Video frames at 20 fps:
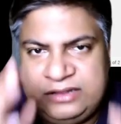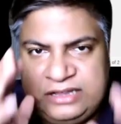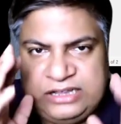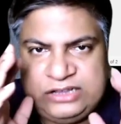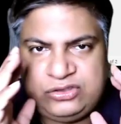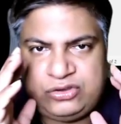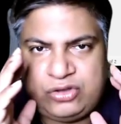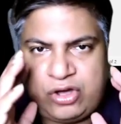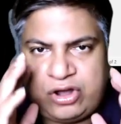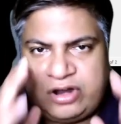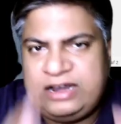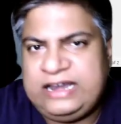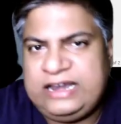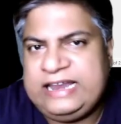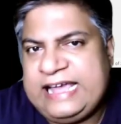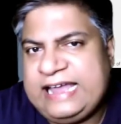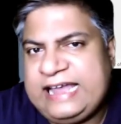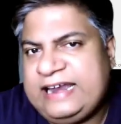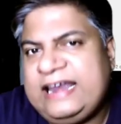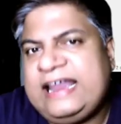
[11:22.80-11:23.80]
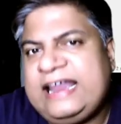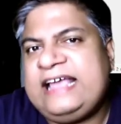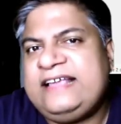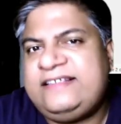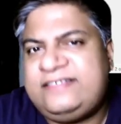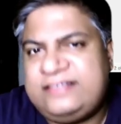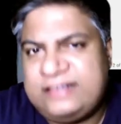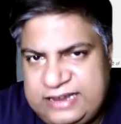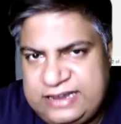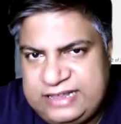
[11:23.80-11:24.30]
They thoroughly
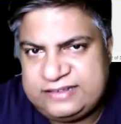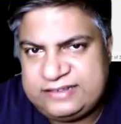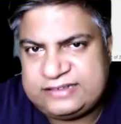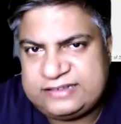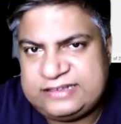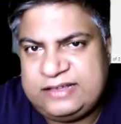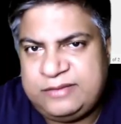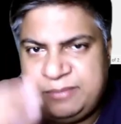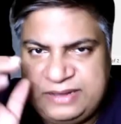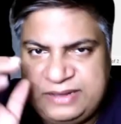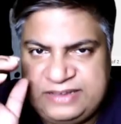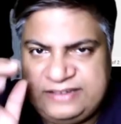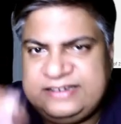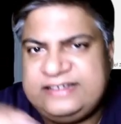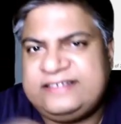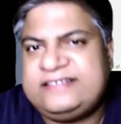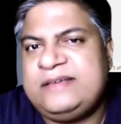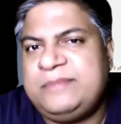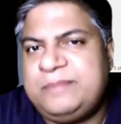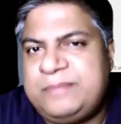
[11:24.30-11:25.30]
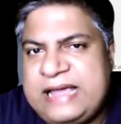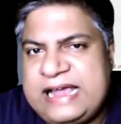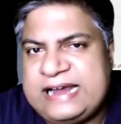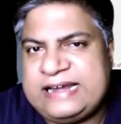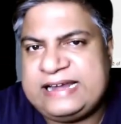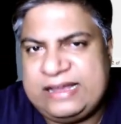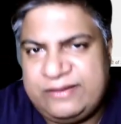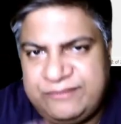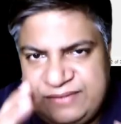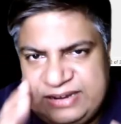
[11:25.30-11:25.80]
analyze the risk, business
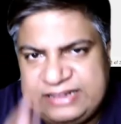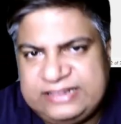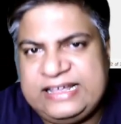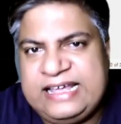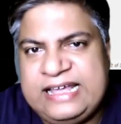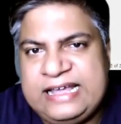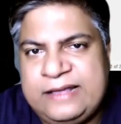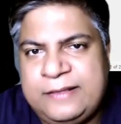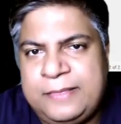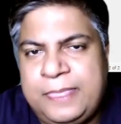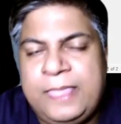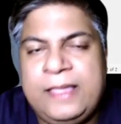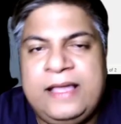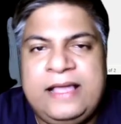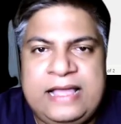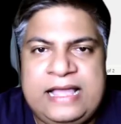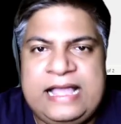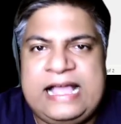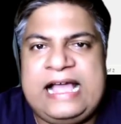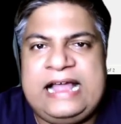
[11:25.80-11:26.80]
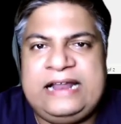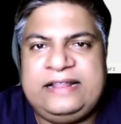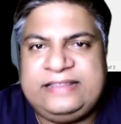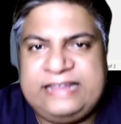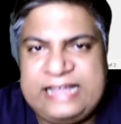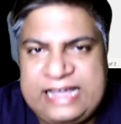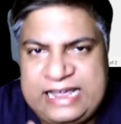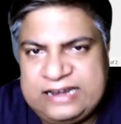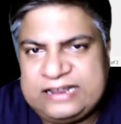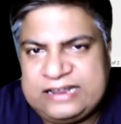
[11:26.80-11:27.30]
impact, everything, and
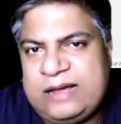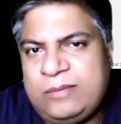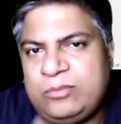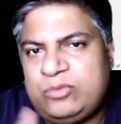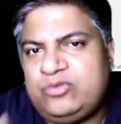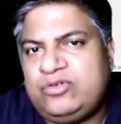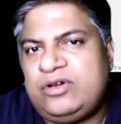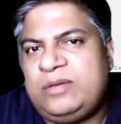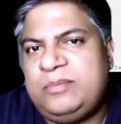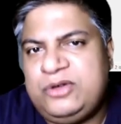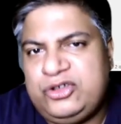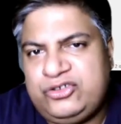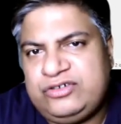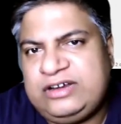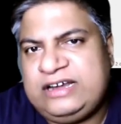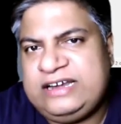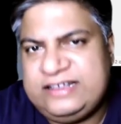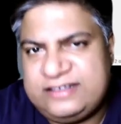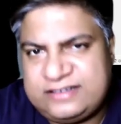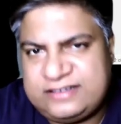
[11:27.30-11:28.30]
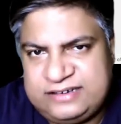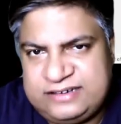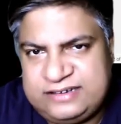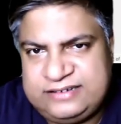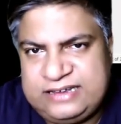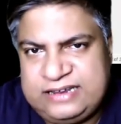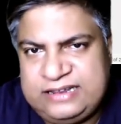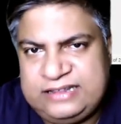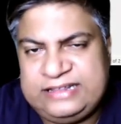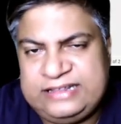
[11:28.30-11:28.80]
then come to a mutual
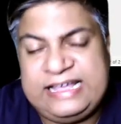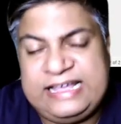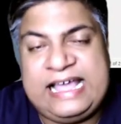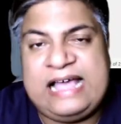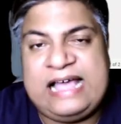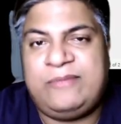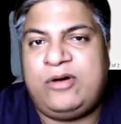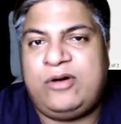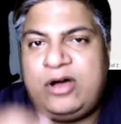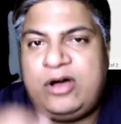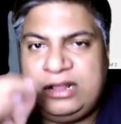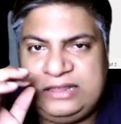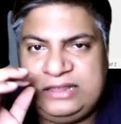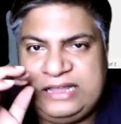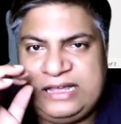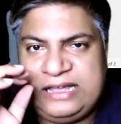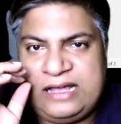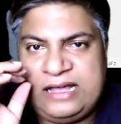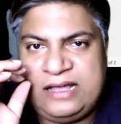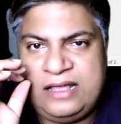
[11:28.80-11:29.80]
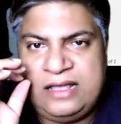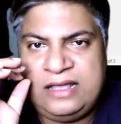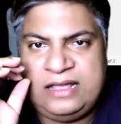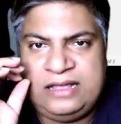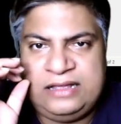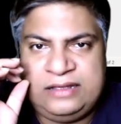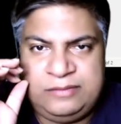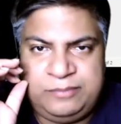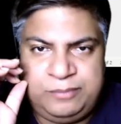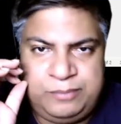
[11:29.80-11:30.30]
discussion. They have all the
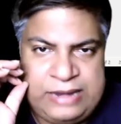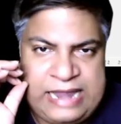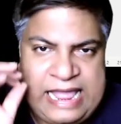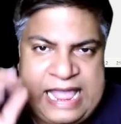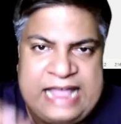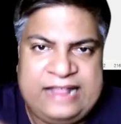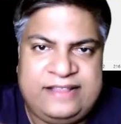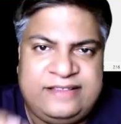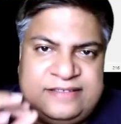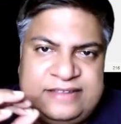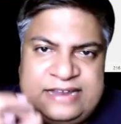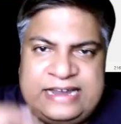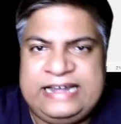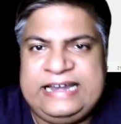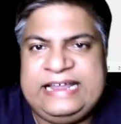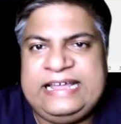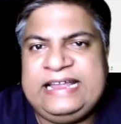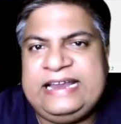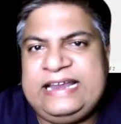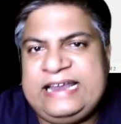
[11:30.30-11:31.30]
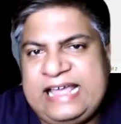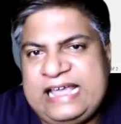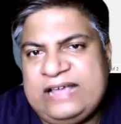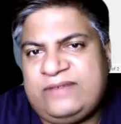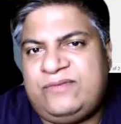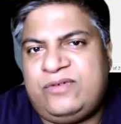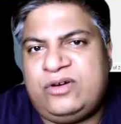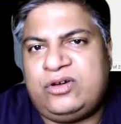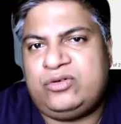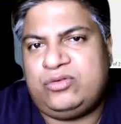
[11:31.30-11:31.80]
plans ready,
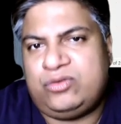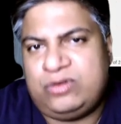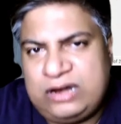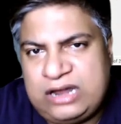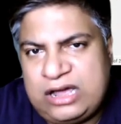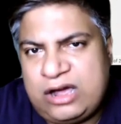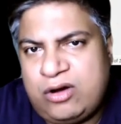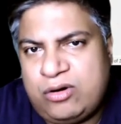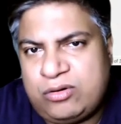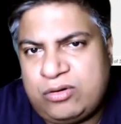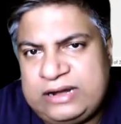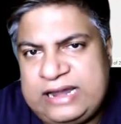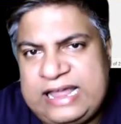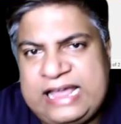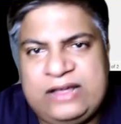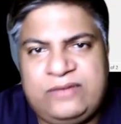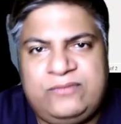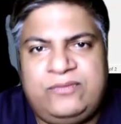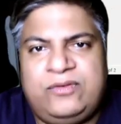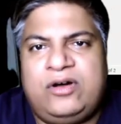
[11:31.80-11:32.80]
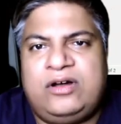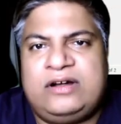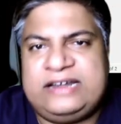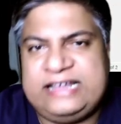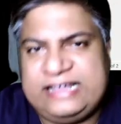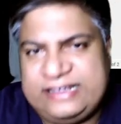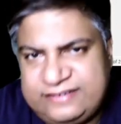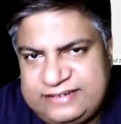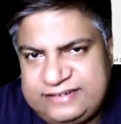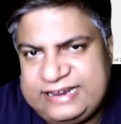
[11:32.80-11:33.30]
like for rollout, like for
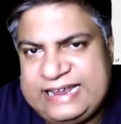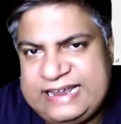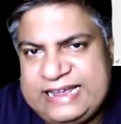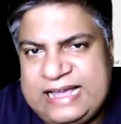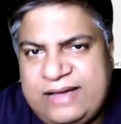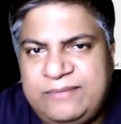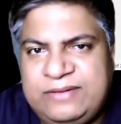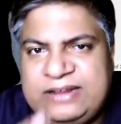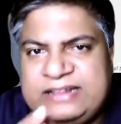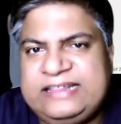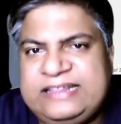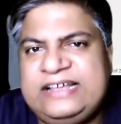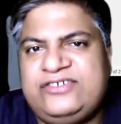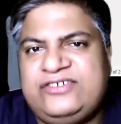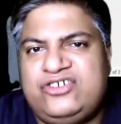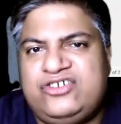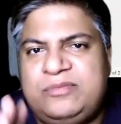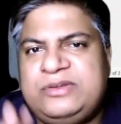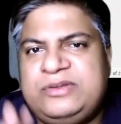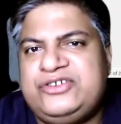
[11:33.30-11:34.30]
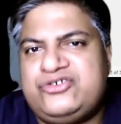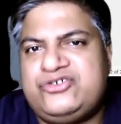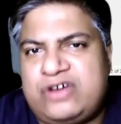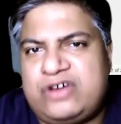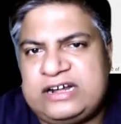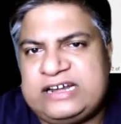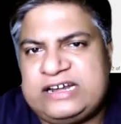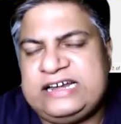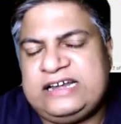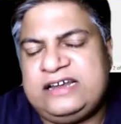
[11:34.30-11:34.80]
testing, everything should be
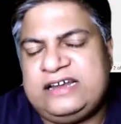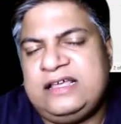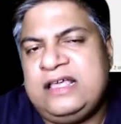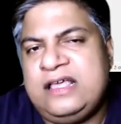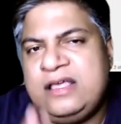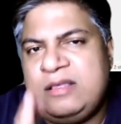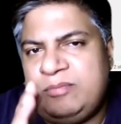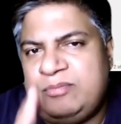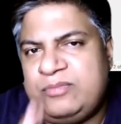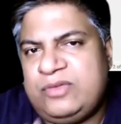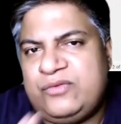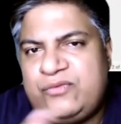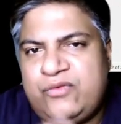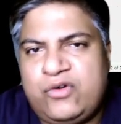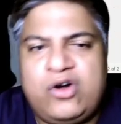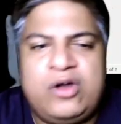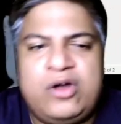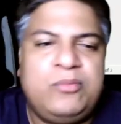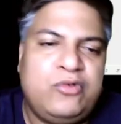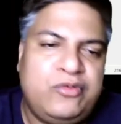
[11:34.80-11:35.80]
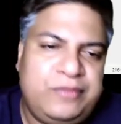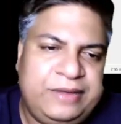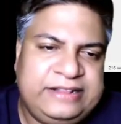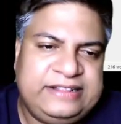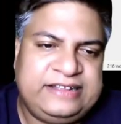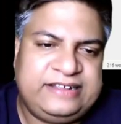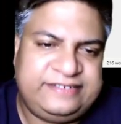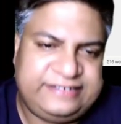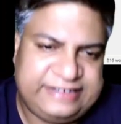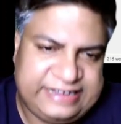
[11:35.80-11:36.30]
sorted before
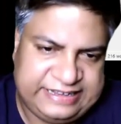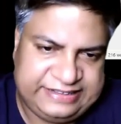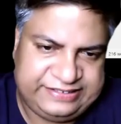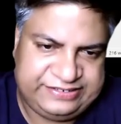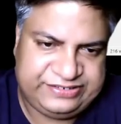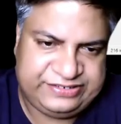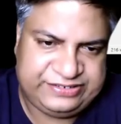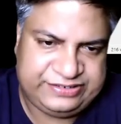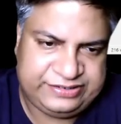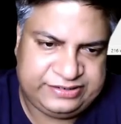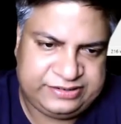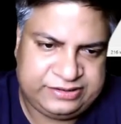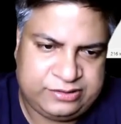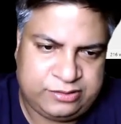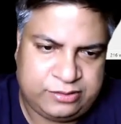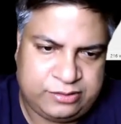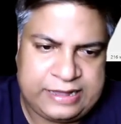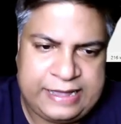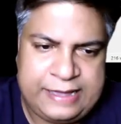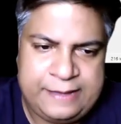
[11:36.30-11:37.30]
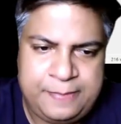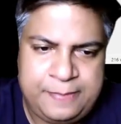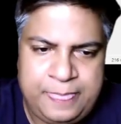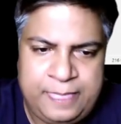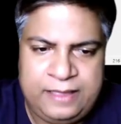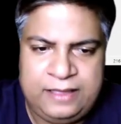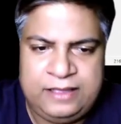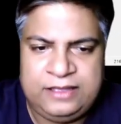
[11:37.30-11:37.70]
moving the change. Okay.